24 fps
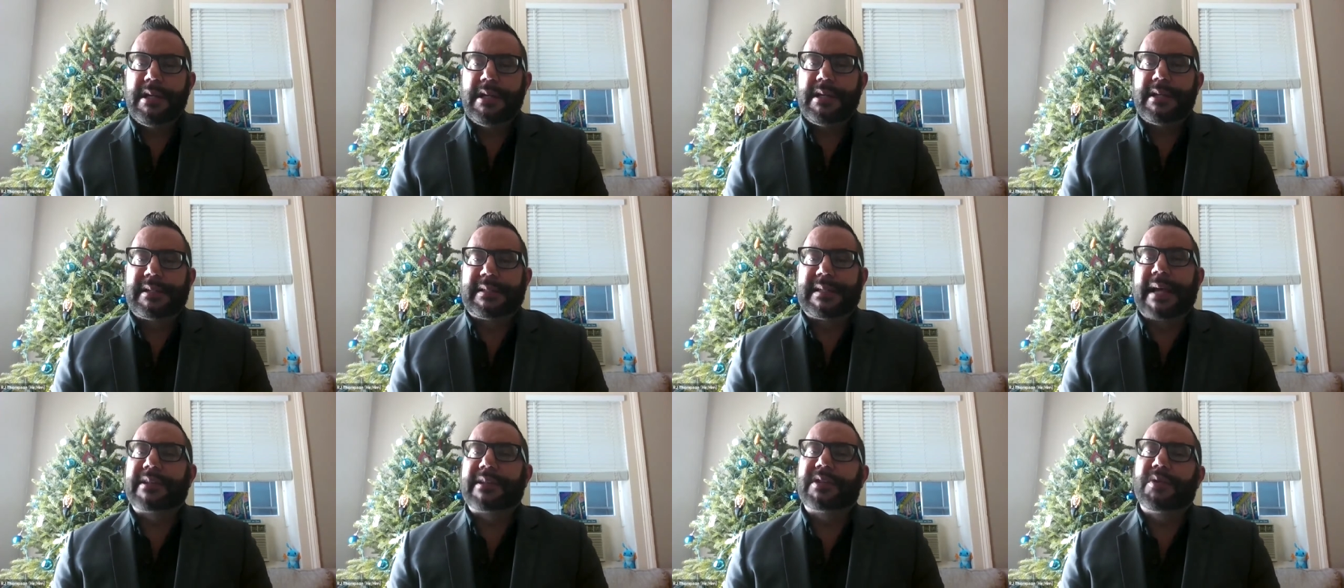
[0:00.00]

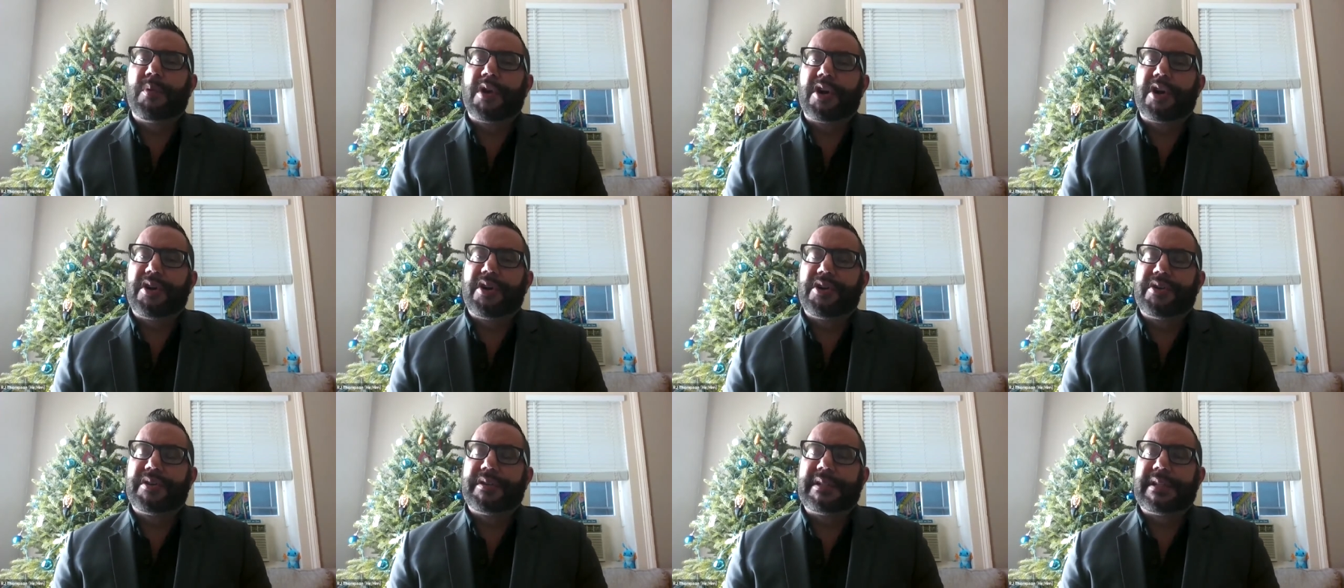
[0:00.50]
Sex
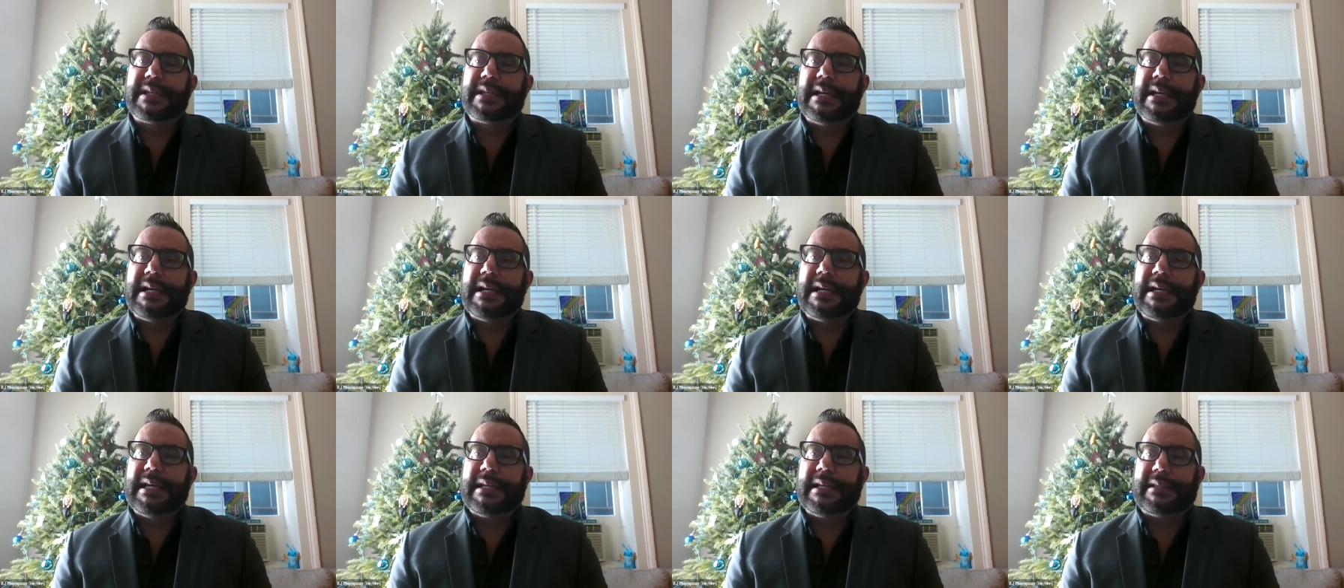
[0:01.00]
workers,
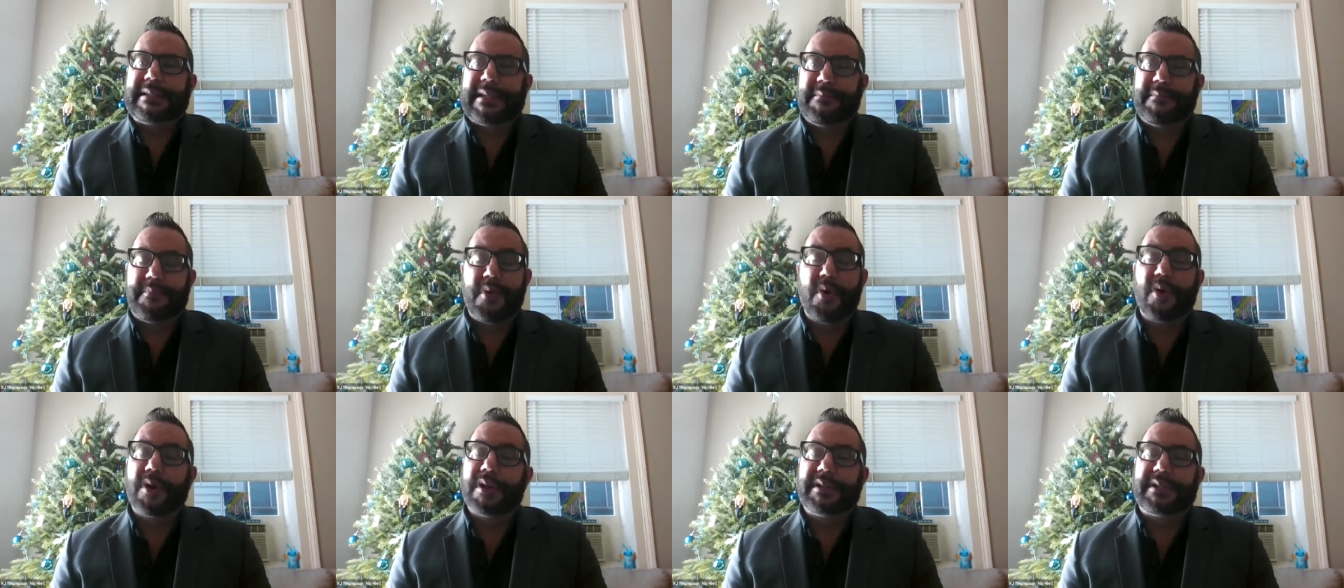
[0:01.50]
it's
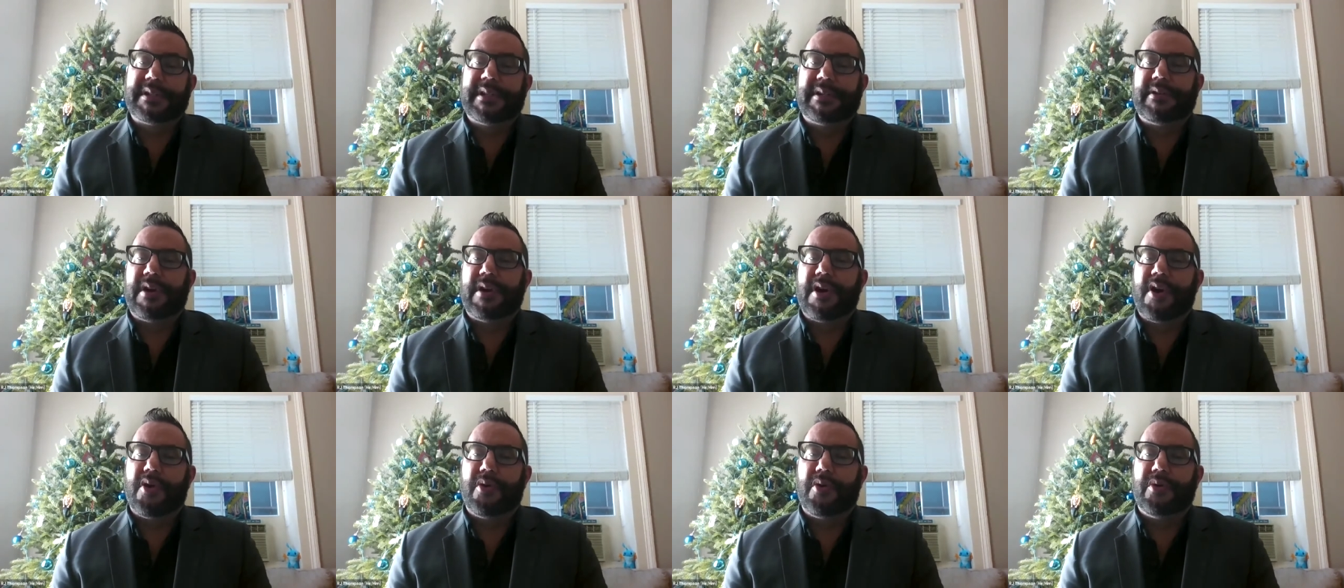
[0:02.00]
important to
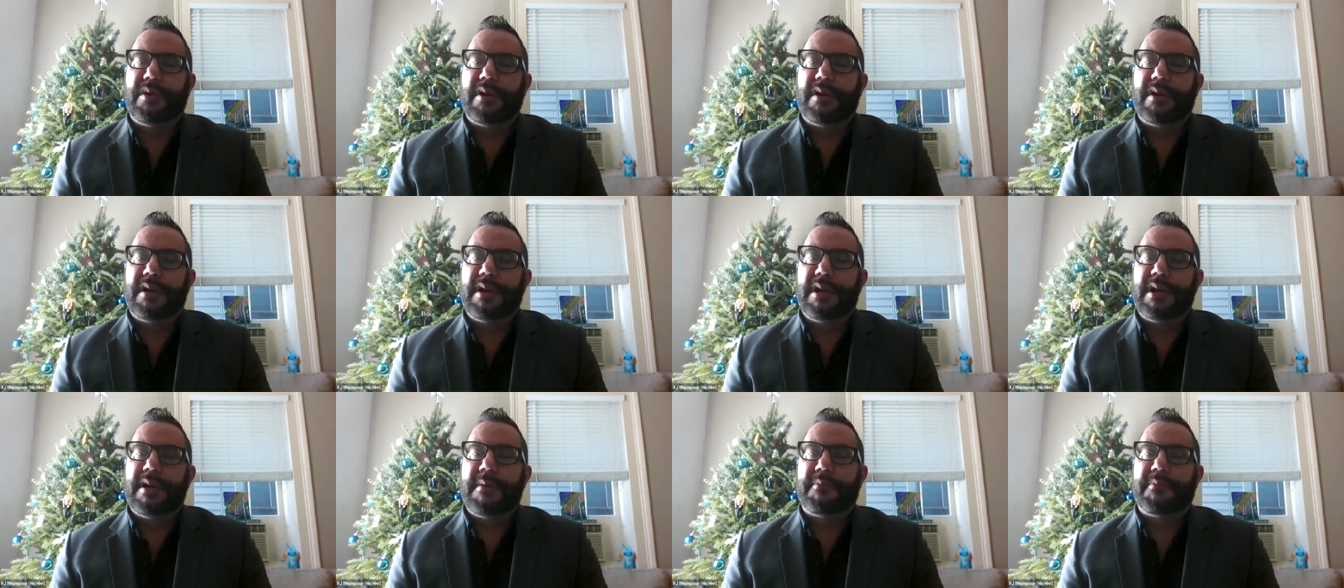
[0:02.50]
note,
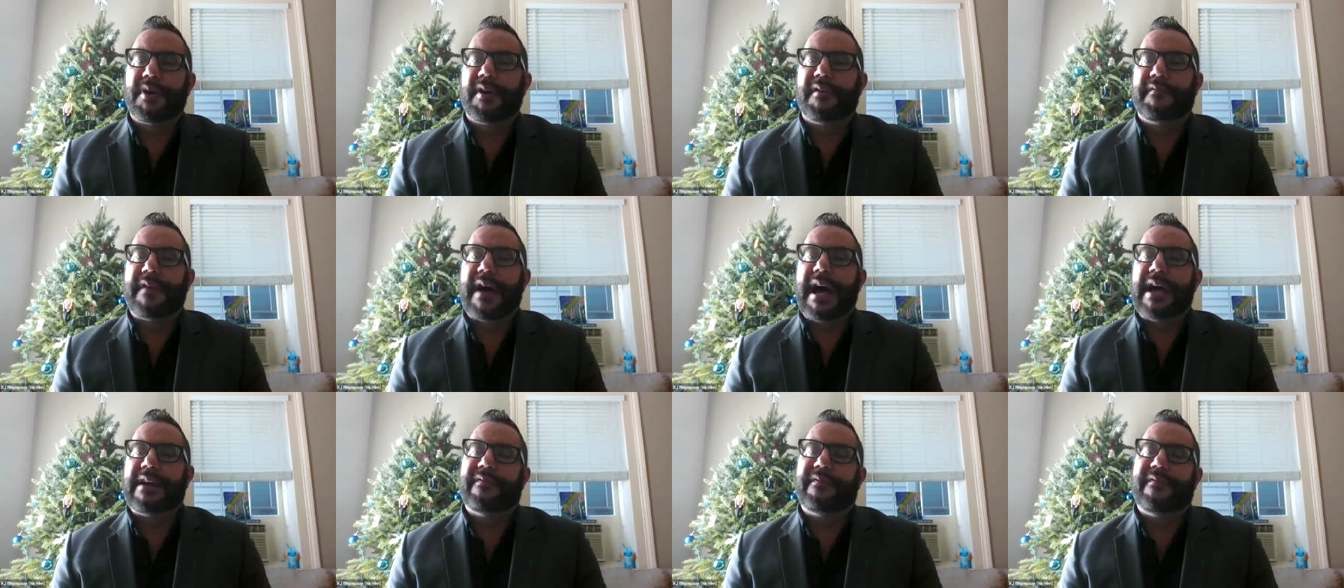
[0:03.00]

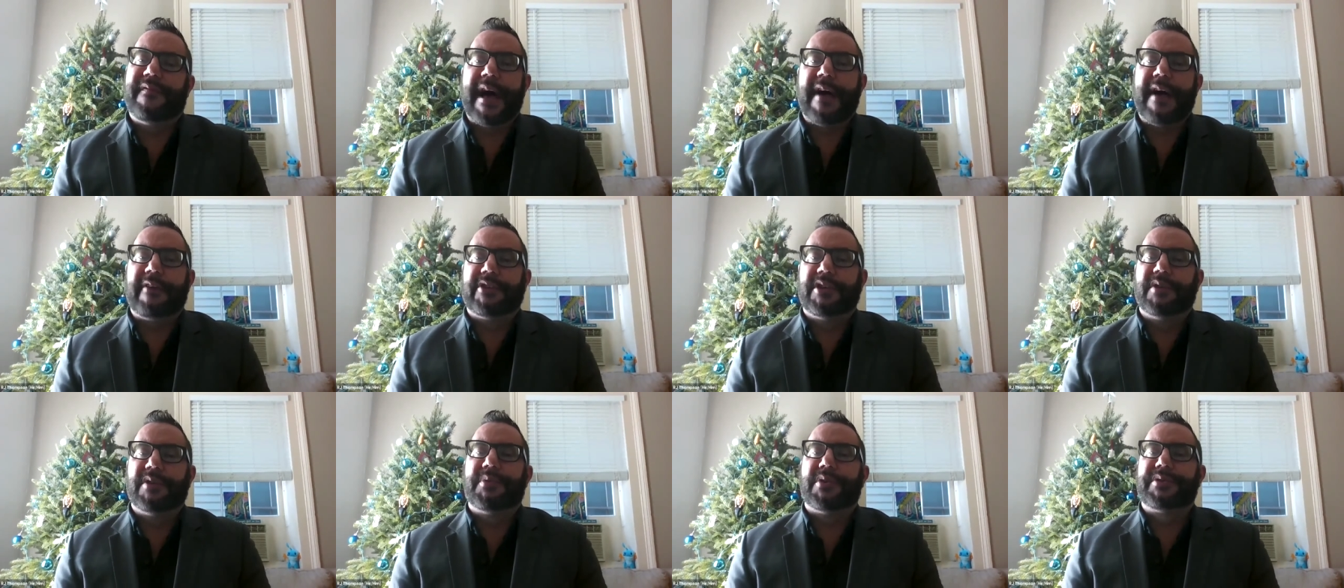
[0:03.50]
provide
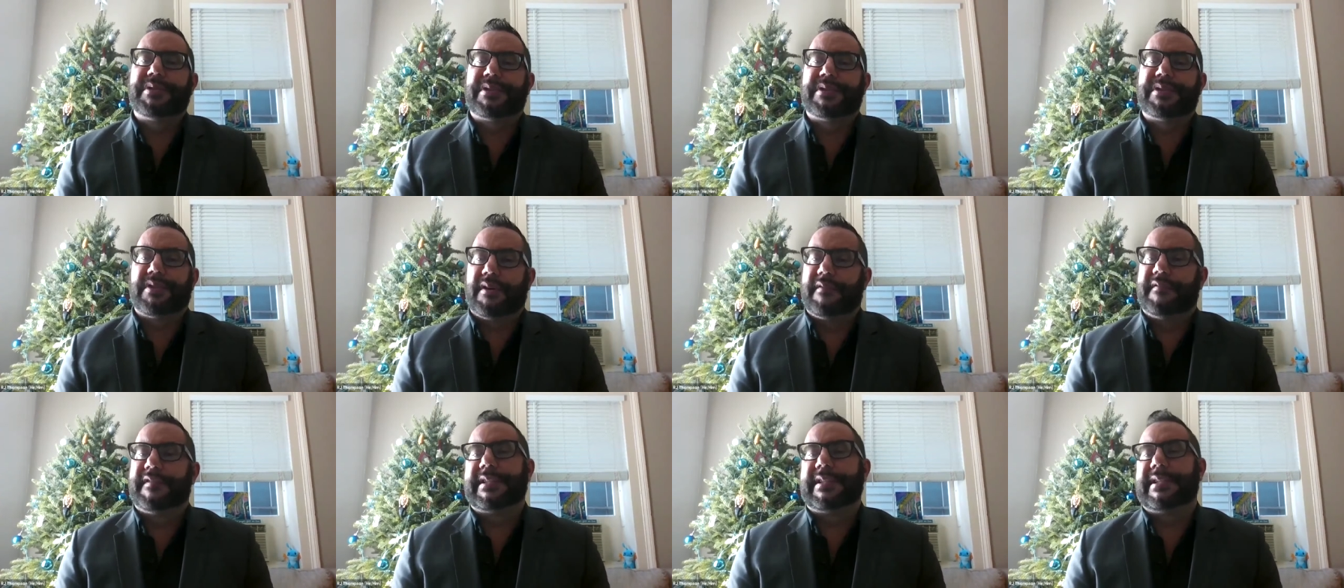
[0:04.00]
valuable
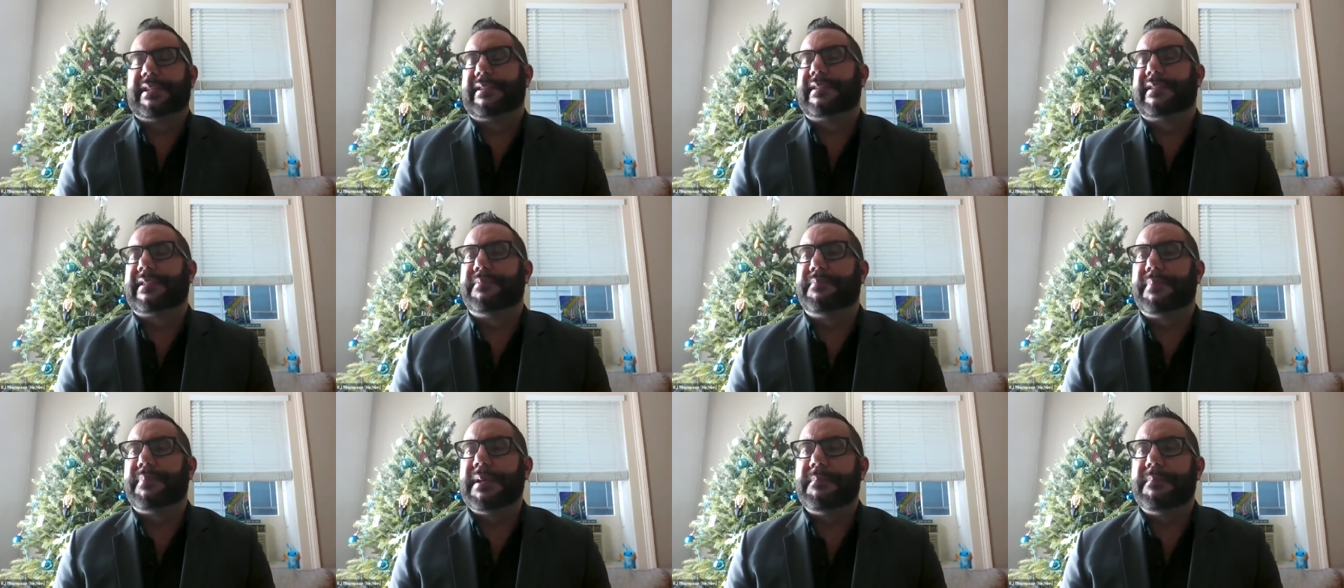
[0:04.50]
services
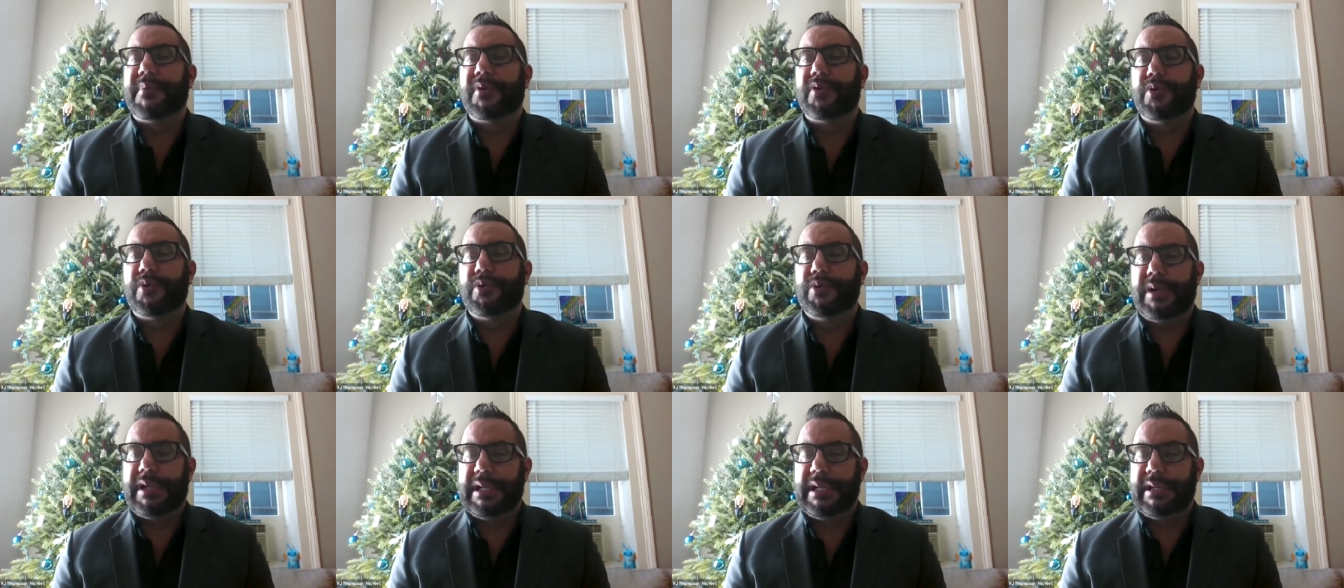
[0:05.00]
to people who
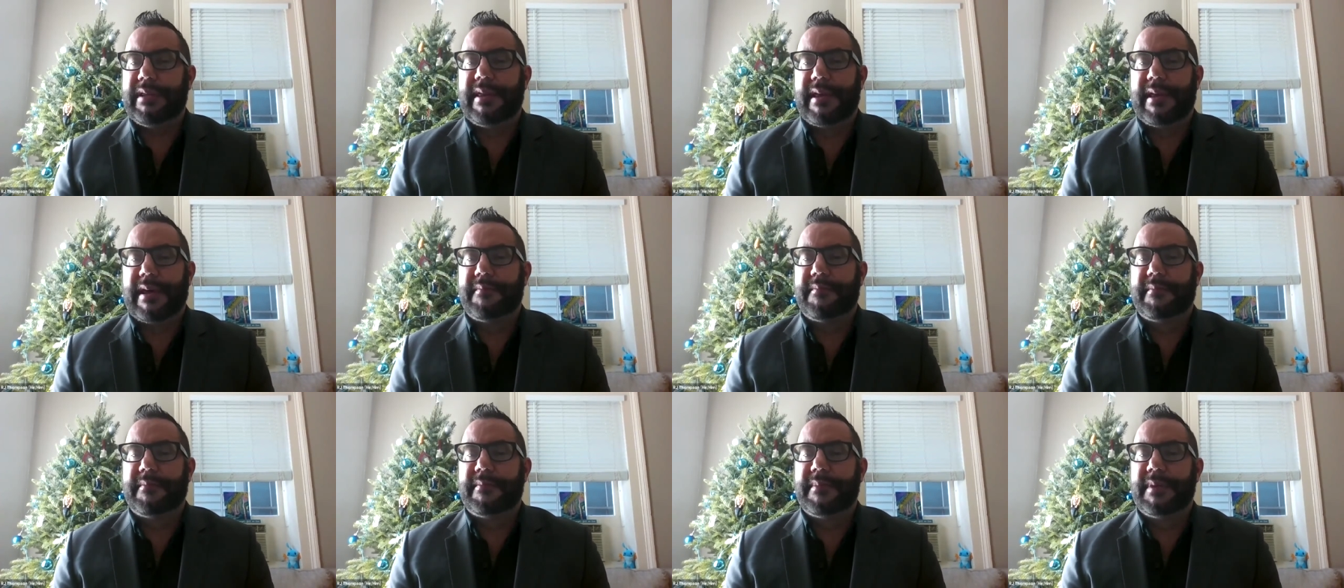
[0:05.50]
need
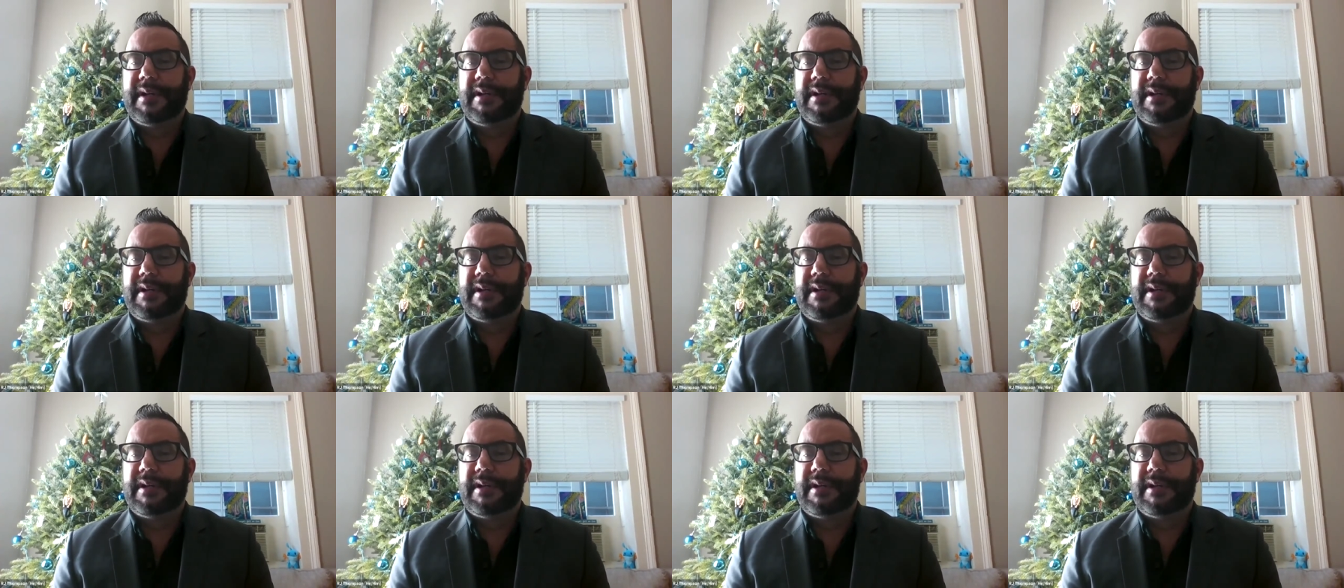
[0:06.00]
them.